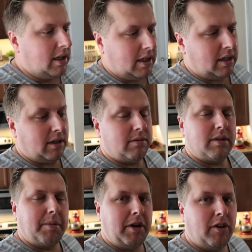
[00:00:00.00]
I don't know.
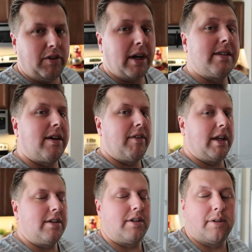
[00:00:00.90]
Let me know if you guys have
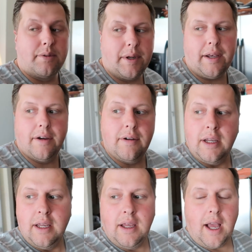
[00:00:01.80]
that issue. We do.
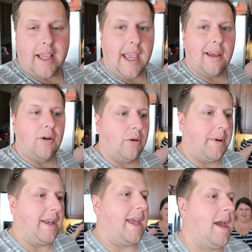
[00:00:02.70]
I can't get a hold
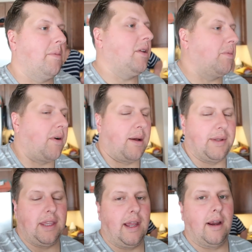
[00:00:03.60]
of my dad, but they're
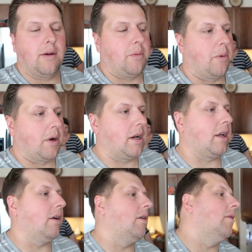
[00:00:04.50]
probably there. We're going to
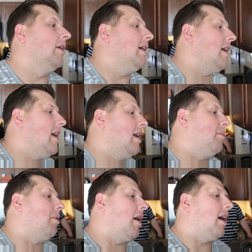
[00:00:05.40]
go
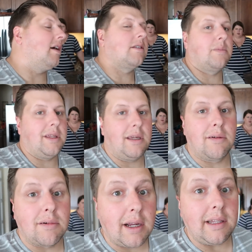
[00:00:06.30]
and
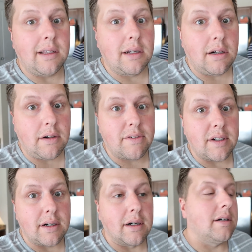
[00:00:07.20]
possibly ride the golf
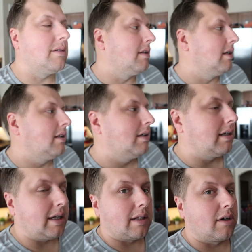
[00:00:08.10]
cart
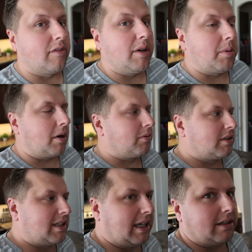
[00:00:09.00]
at the R V park.
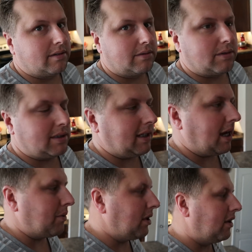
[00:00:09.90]
We'll see. We'll
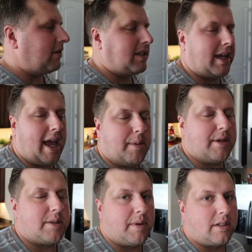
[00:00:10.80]
see. I would love to take
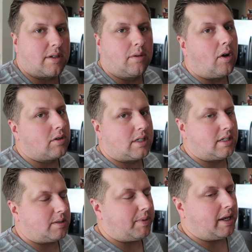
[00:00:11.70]
Abby. It's been so long
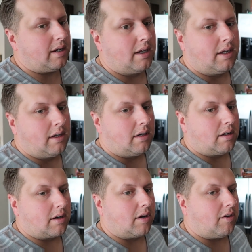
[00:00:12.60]
since she's been
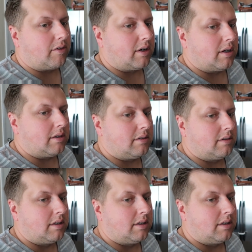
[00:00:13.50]
on a golf cart.